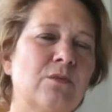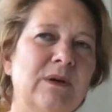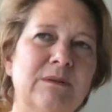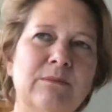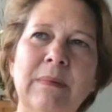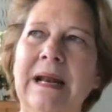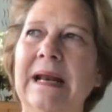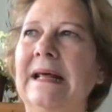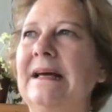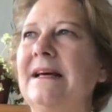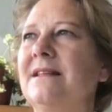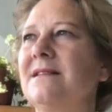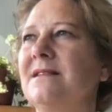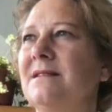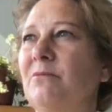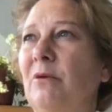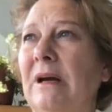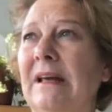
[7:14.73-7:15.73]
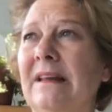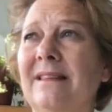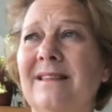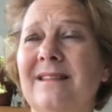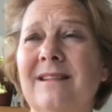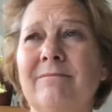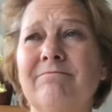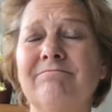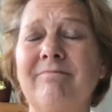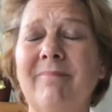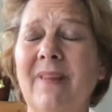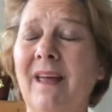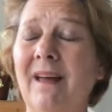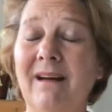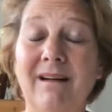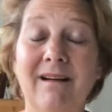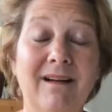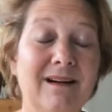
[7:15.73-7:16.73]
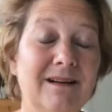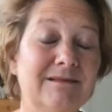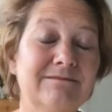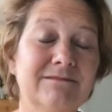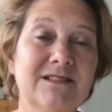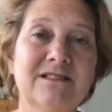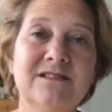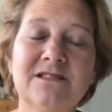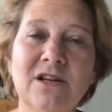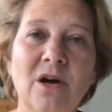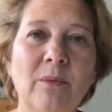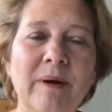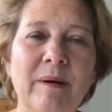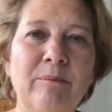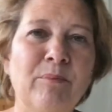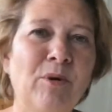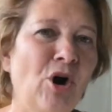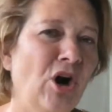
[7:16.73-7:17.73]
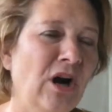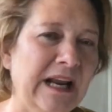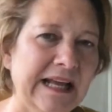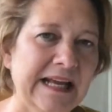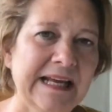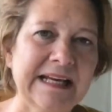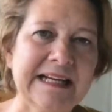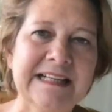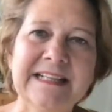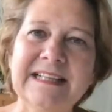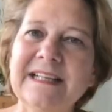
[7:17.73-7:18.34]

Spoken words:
with millets, with and barley.